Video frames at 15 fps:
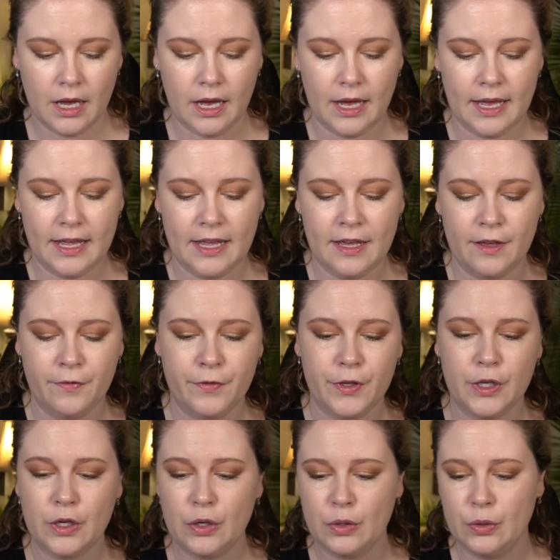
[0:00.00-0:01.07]
Uh, if
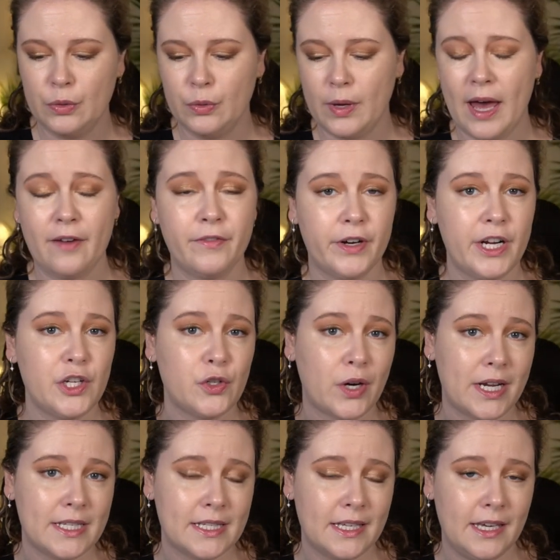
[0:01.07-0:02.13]
you have very
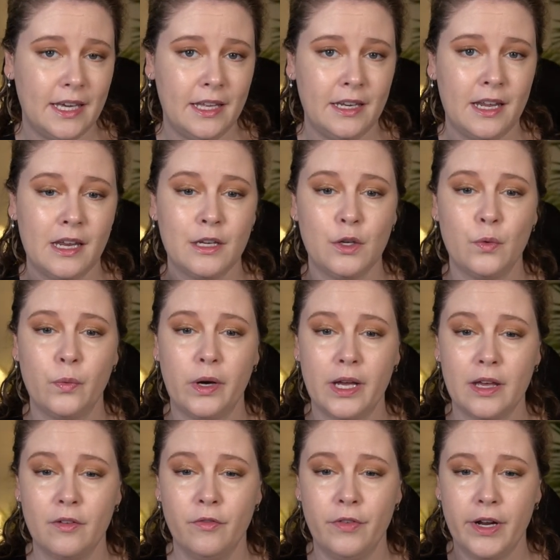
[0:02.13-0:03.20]
dry skin and you
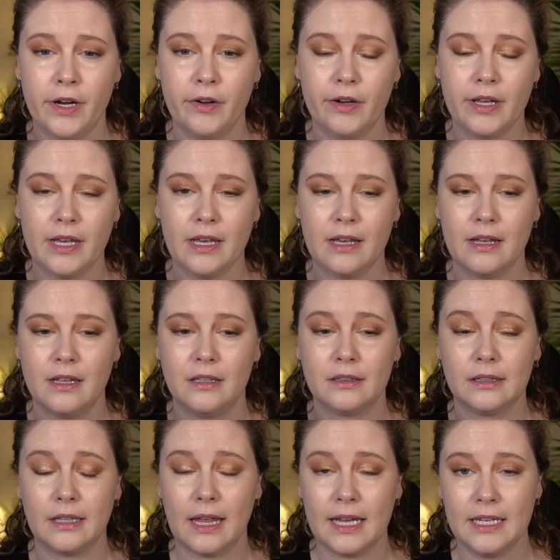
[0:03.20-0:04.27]
want a very
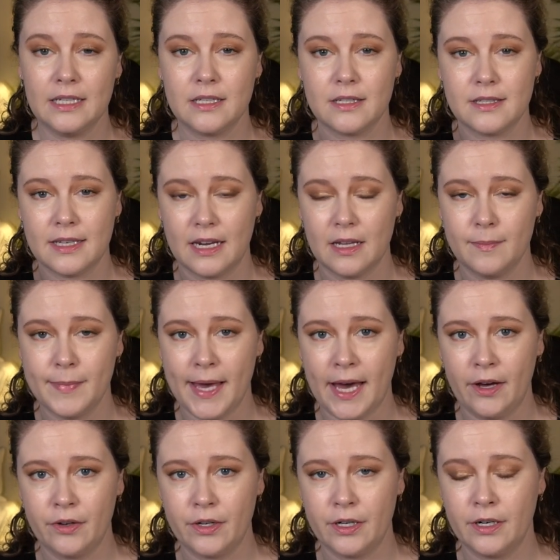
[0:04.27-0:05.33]
light setting
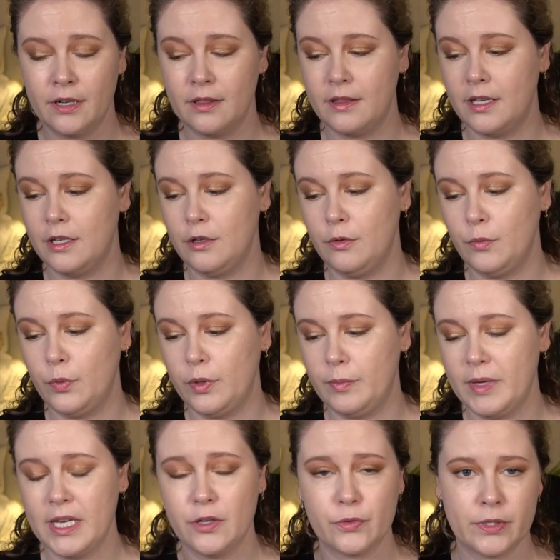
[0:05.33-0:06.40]
powder, then you would
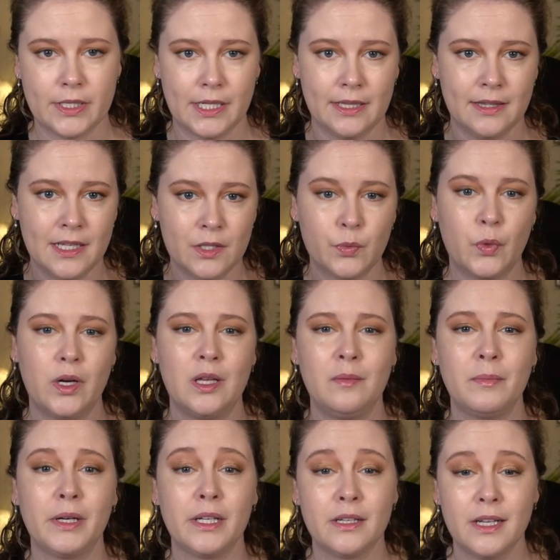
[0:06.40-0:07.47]
be interested in this
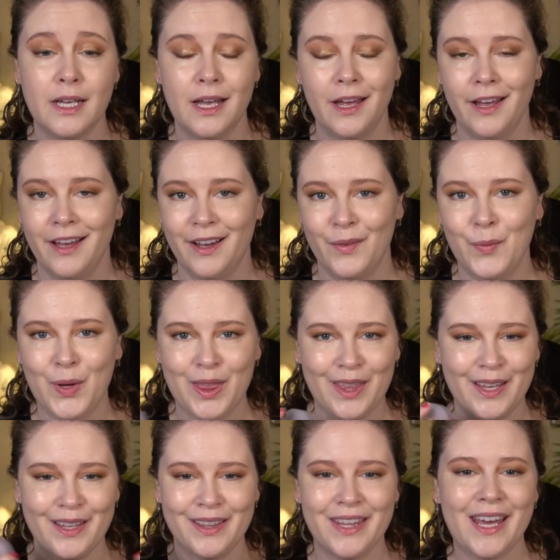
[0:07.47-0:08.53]
one, but
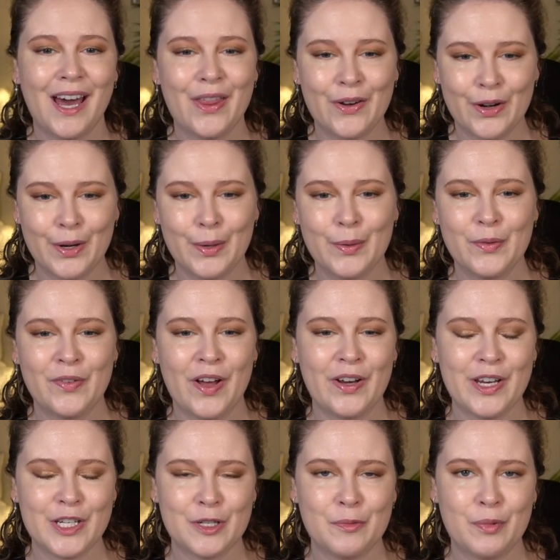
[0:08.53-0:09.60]
with the other
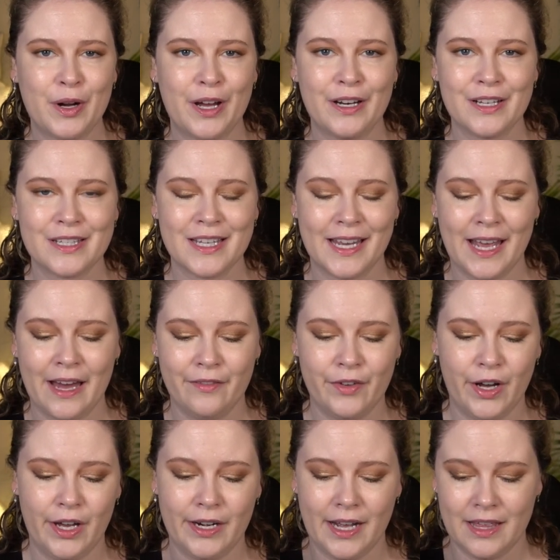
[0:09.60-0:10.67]
foundation products I have
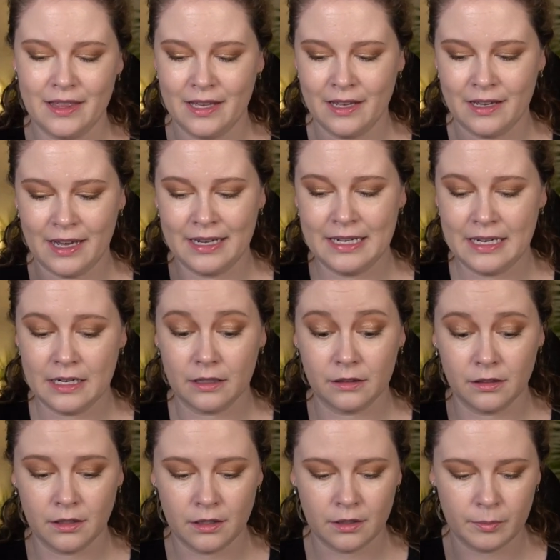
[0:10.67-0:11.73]
on, I think I need a
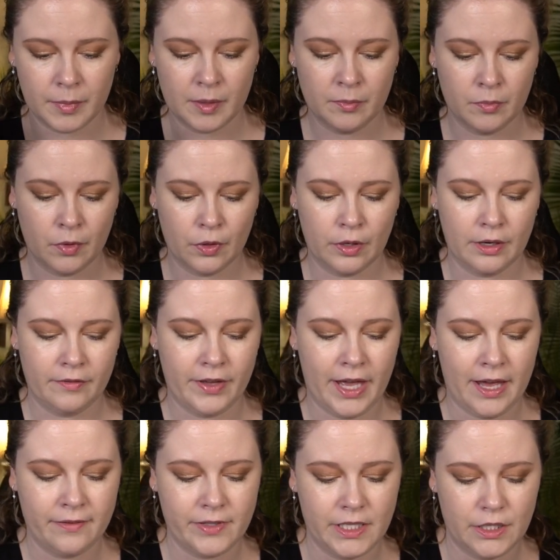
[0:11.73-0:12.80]
little bit more of a
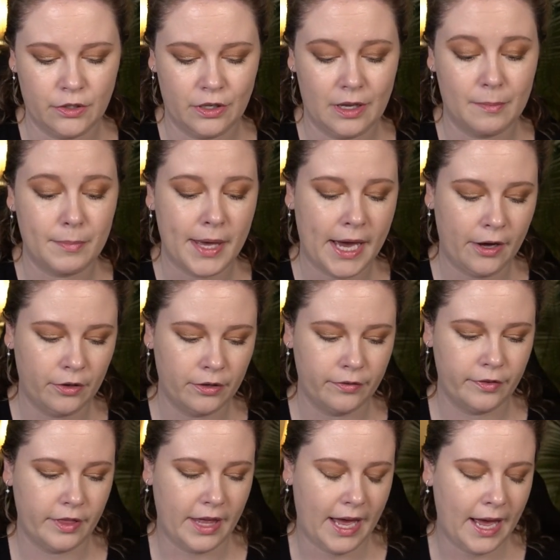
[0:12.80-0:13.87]
heavy duty powder
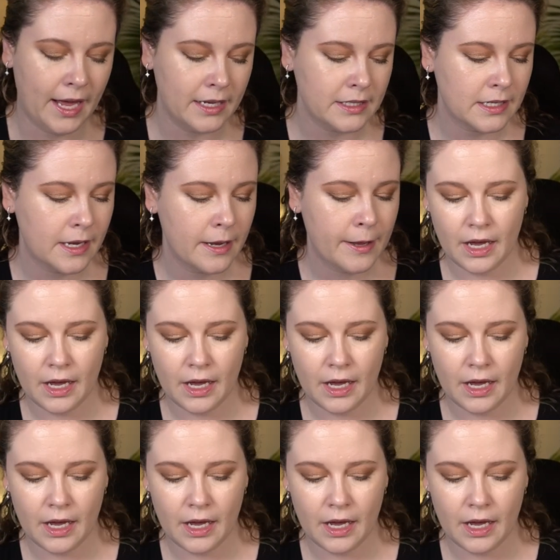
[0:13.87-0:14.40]
for that.